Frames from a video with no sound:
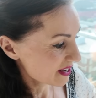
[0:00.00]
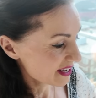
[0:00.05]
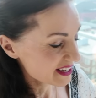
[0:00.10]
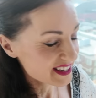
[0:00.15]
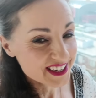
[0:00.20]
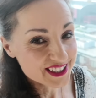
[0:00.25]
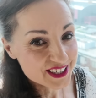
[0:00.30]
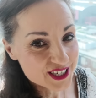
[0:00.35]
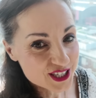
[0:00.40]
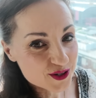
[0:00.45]
And
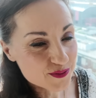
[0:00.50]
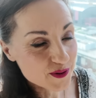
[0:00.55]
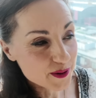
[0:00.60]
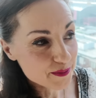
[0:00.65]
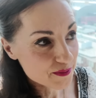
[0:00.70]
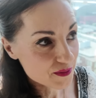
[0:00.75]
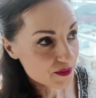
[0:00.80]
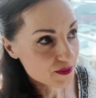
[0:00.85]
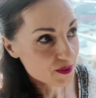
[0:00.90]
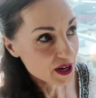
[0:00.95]
I did
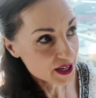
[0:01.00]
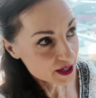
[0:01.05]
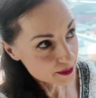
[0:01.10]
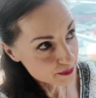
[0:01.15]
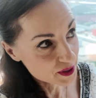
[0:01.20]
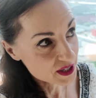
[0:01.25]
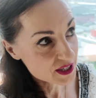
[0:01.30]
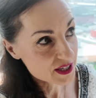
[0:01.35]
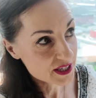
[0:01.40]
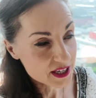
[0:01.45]
swim quite a
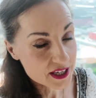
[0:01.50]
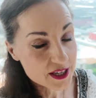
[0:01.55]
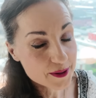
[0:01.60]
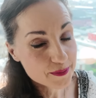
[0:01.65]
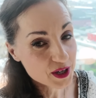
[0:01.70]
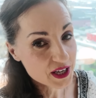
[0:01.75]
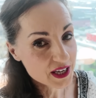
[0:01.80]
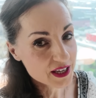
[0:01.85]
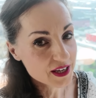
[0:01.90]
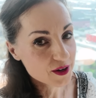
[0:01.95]
bit in the
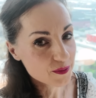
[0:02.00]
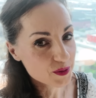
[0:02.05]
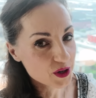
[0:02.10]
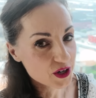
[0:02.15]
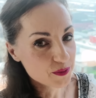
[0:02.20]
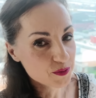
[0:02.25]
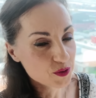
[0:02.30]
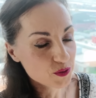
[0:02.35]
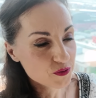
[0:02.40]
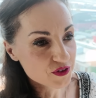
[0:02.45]
beginning when
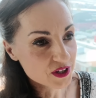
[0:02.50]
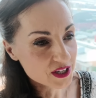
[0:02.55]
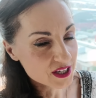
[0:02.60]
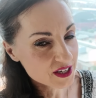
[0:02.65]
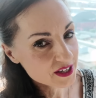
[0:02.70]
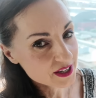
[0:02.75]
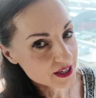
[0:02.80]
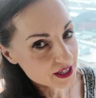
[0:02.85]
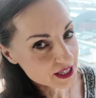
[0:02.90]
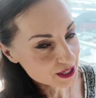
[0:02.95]
I moved
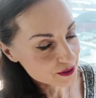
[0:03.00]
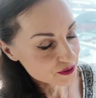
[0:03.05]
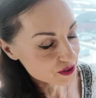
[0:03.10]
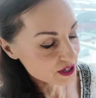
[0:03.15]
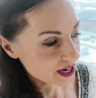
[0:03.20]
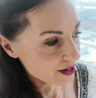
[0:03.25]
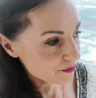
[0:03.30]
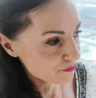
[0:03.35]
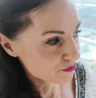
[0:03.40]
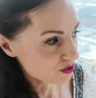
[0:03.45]
in a year and a
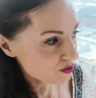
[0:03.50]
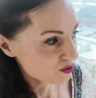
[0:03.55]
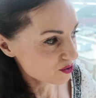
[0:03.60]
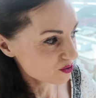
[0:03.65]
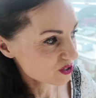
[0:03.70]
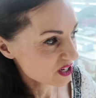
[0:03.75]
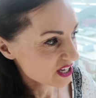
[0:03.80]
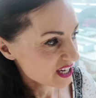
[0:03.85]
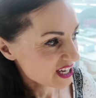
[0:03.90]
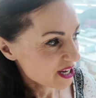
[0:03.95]
half
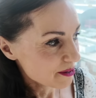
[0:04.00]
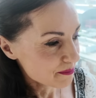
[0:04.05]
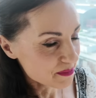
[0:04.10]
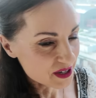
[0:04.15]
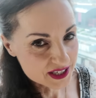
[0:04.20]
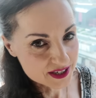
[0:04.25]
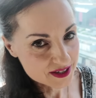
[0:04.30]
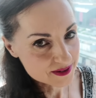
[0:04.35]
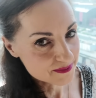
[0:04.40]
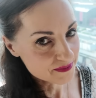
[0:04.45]
ago,
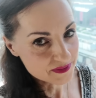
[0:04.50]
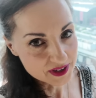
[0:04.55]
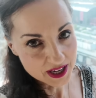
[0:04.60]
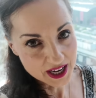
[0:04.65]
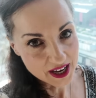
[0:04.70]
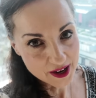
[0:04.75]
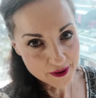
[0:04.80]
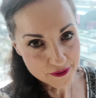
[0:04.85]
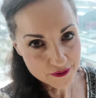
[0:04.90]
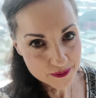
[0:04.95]
but I
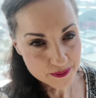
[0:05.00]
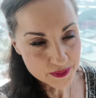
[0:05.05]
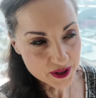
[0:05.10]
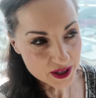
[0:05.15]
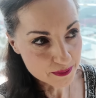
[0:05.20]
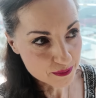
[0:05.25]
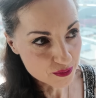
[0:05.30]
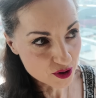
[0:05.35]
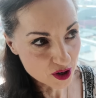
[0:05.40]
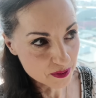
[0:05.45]
haven't
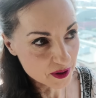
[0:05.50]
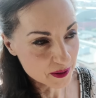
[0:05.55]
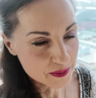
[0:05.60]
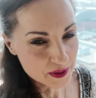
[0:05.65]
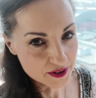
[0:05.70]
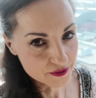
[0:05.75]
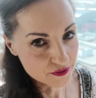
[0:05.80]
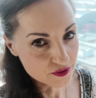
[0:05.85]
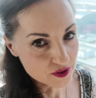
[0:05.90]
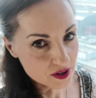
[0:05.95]
been
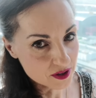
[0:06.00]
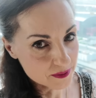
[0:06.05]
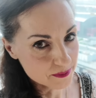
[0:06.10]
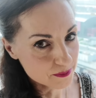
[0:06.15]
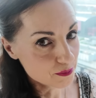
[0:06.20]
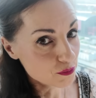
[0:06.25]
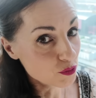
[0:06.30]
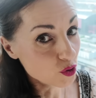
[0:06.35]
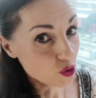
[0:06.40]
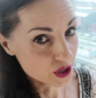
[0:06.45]
probably for
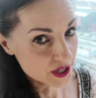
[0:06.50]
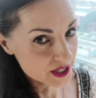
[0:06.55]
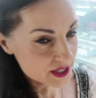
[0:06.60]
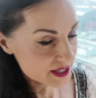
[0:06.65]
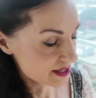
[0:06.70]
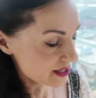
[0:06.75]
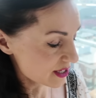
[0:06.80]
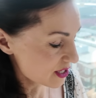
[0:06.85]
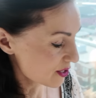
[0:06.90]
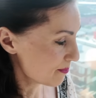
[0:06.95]
more than
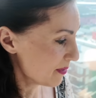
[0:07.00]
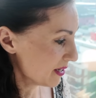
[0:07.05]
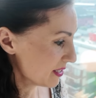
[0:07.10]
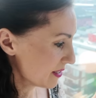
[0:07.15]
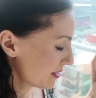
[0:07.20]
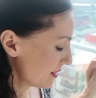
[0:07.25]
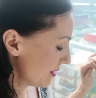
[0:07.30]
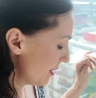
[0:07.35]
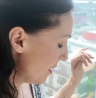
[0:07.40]
6 months